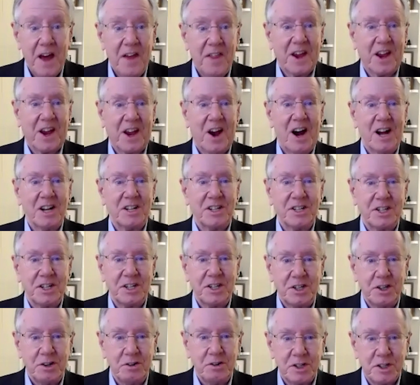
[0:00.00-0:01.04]
the
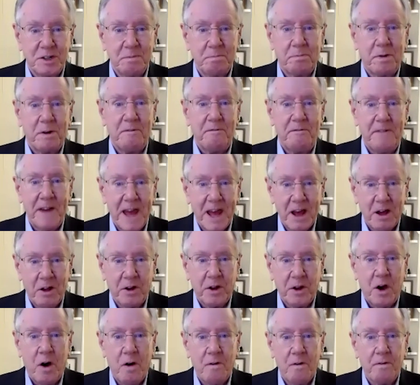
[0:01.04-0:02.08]
Constitution
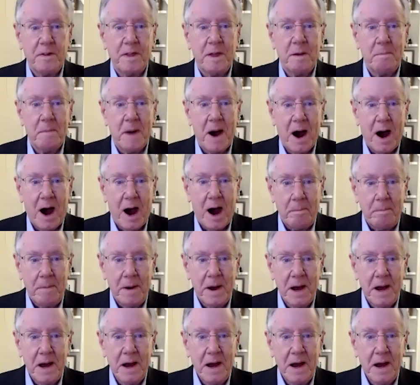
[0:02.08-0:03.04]
prevailed over the mob.